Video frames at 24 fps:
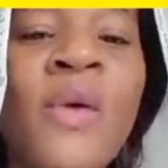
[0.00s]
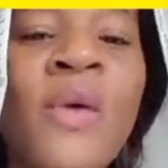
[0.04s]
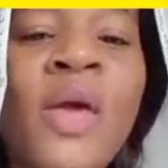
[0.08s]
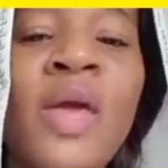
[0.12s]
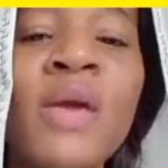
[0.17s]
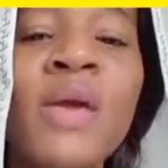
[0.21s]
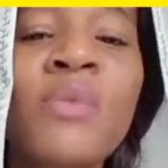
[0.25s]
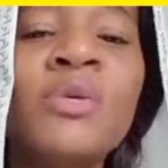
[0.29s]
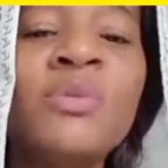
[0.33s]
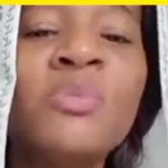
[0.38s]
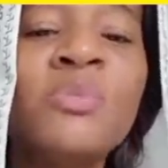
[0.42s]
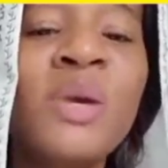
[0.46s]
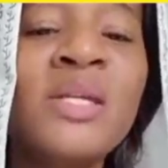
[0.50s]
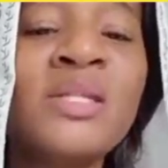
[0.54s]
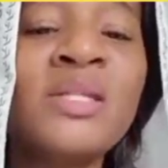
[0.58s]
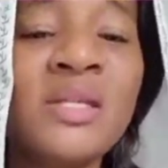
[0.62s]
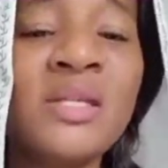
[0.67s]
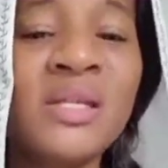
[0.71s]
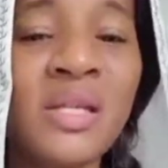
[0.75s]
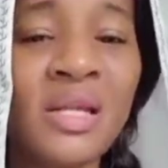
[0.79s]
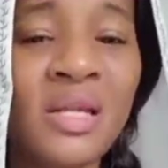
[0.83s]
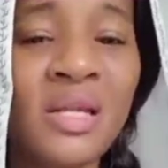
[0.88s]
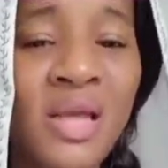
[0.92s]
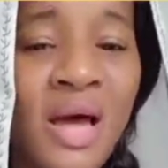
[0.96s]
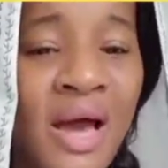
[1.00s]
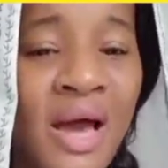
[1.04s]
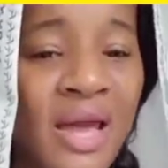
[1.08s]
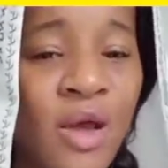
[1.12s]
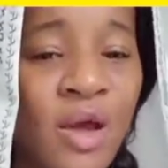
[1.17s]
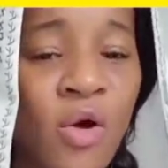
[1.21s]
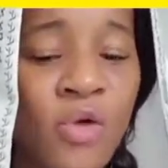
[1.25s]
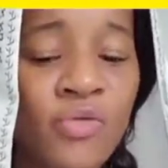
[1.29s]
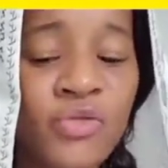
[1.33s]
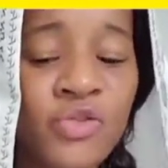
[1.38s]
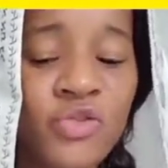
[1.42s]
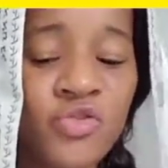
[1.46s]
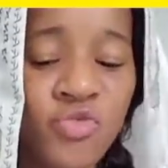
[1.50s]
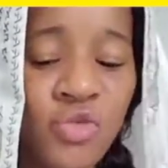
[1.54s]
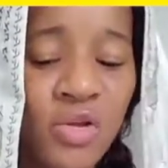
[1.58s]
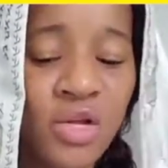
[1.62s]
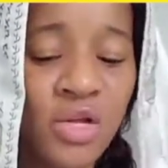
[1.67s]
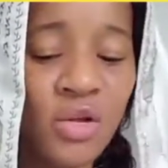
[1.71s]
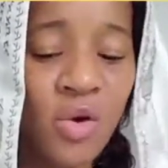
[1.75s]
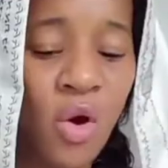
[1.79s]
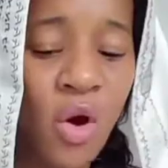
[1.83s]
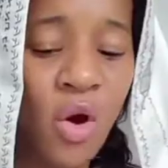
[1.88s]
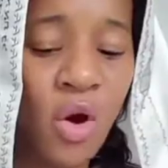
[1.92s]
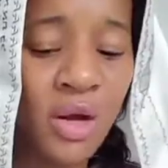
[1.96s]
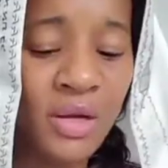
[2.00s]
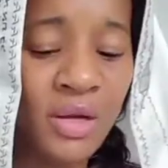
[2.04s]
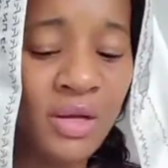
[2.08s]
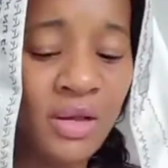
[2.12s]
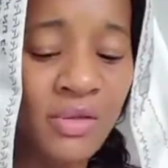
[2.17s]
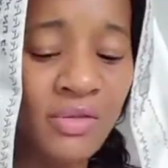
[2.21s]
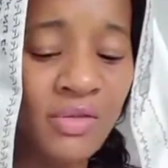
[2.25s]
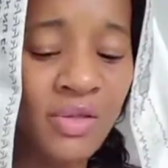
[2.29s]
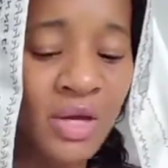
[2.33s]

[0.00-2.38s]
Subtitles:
He was basically lying on the street on